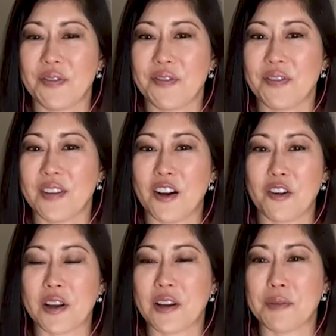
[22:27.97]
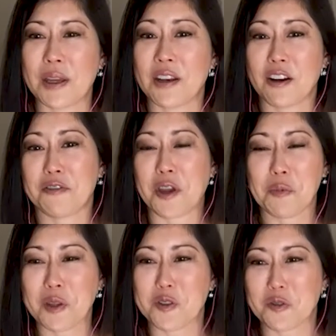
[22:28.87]
our
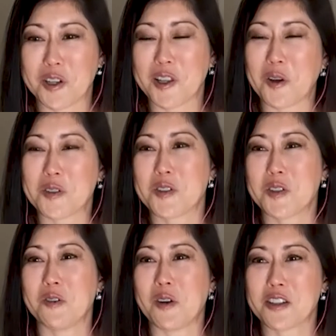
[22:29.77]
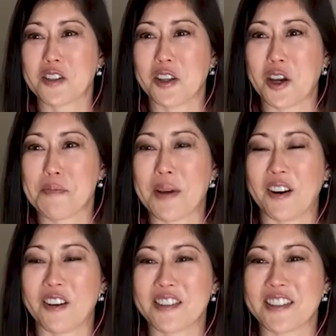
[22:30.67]
families were close too. Actually, our
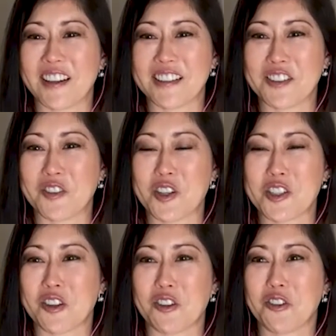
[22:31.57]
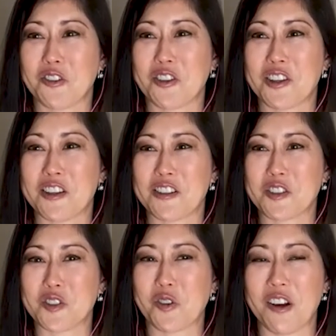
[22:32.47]
parents got to know each other through the years
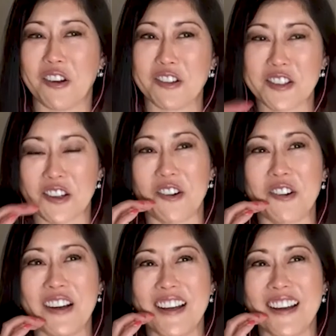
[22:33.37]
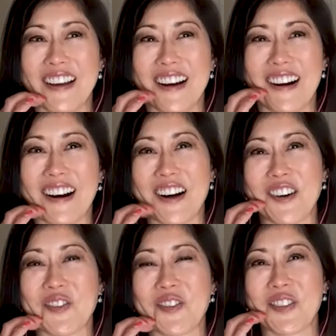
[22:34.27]
as well. So,
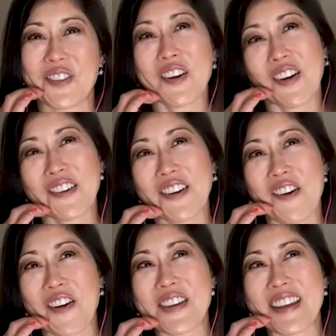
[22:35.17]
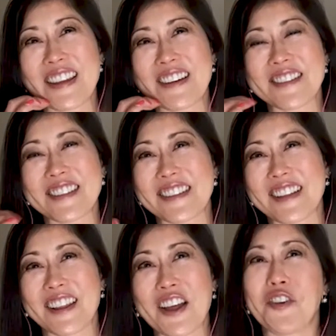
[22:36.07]
so I don't know. I mean, there was
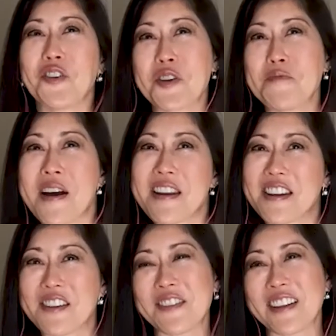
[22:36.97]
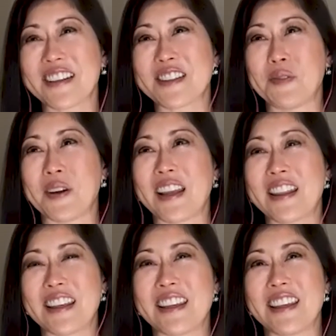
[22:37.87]
a level of competitiveness, but I
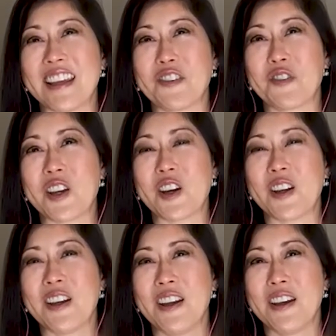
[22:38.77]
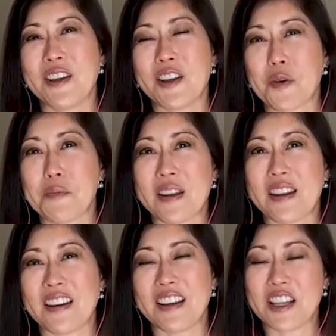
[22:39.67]
think yet we,
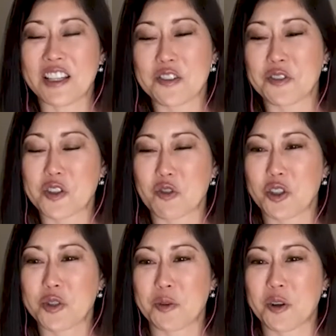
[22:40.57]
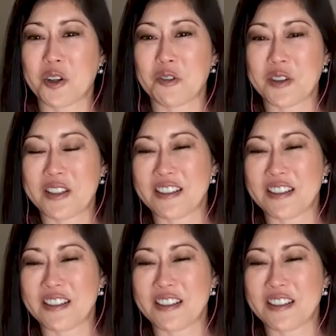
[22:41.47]
being an individual sport, we